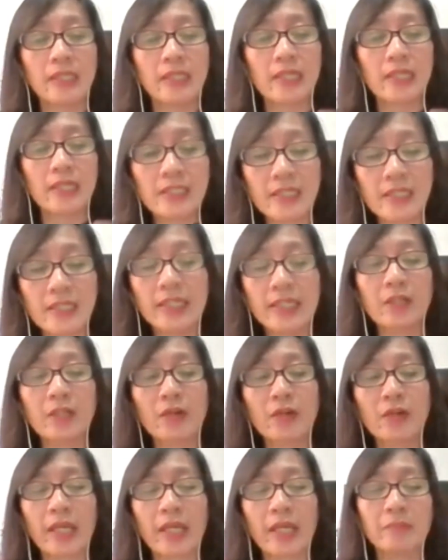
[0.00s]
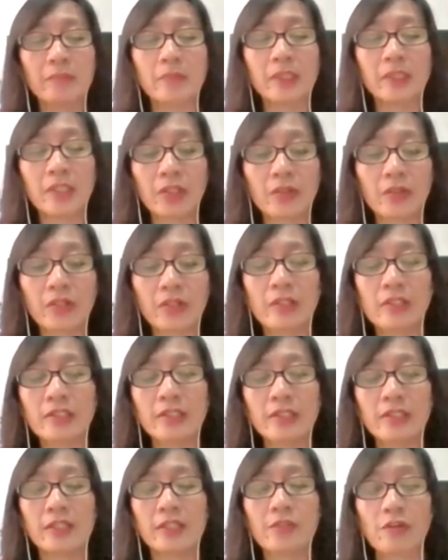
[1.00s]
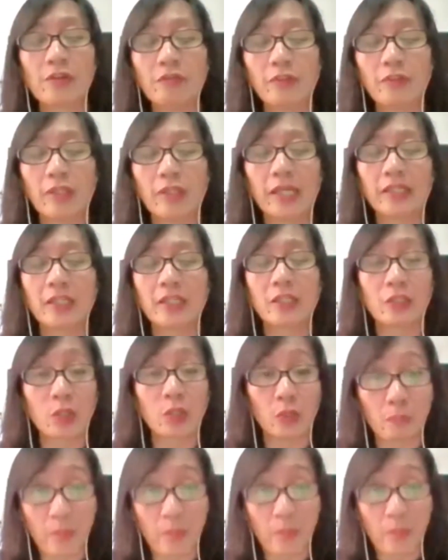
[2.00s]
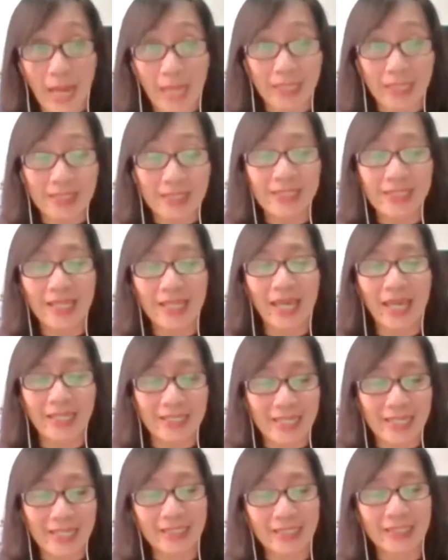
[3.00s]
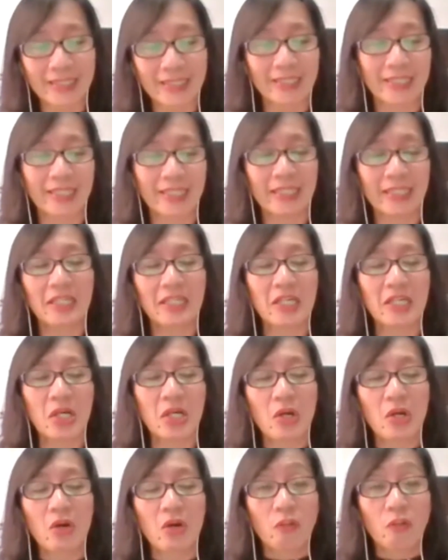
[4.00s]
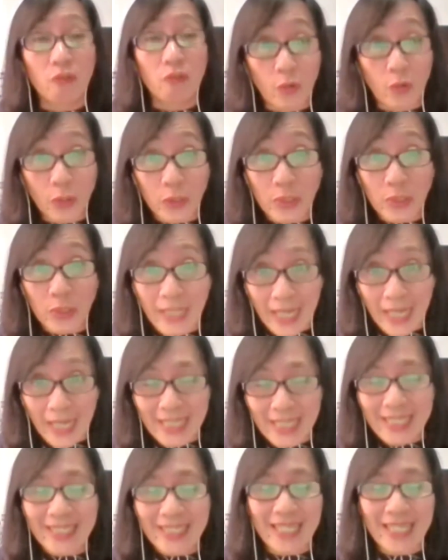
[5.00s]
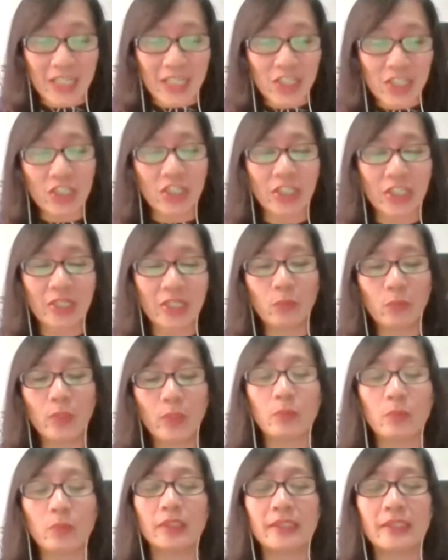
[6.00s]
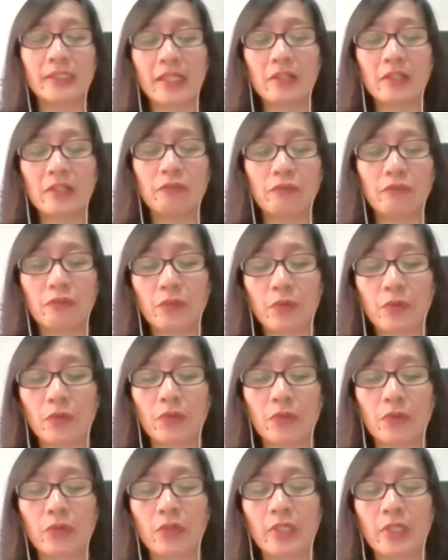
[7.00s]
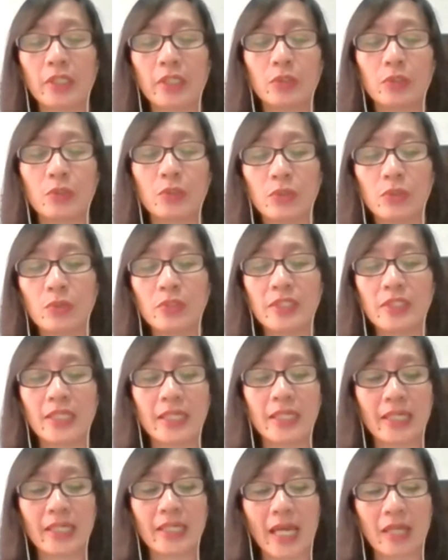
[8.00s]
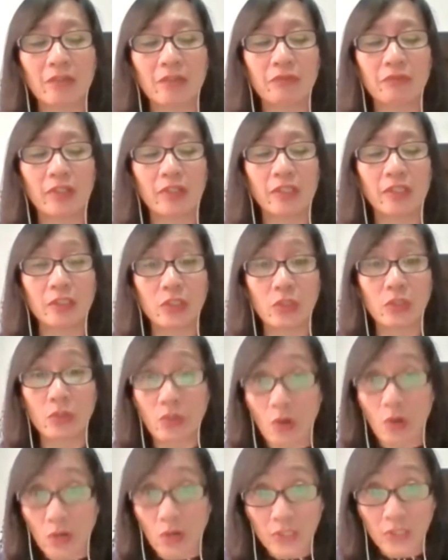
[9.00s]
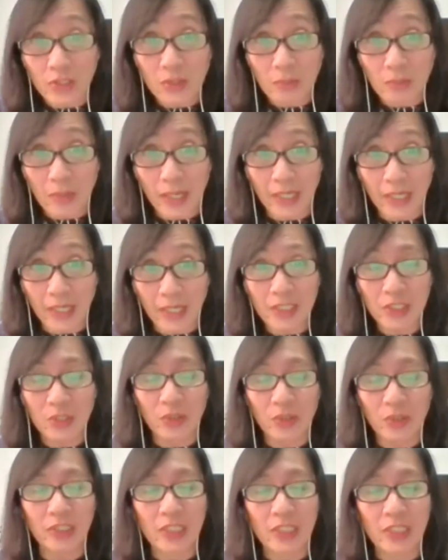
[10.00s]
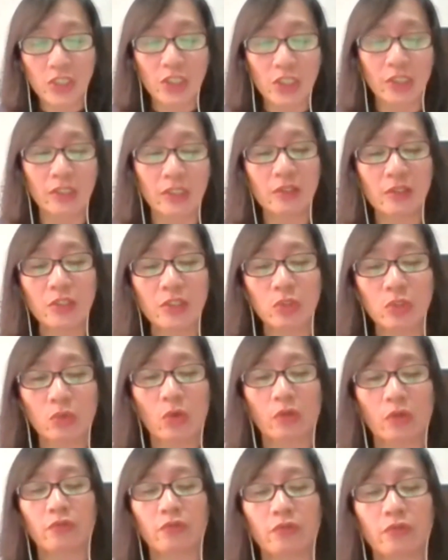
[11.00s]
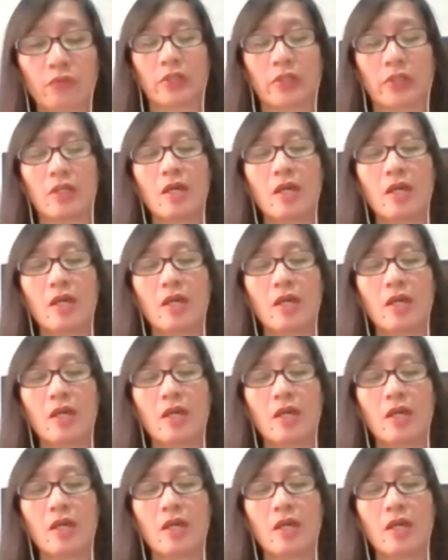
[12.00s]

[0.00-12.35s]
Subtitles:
easily create materials that reflect your brand's identity. For today's session, we will delve further into using Canva to customize your digital storefront,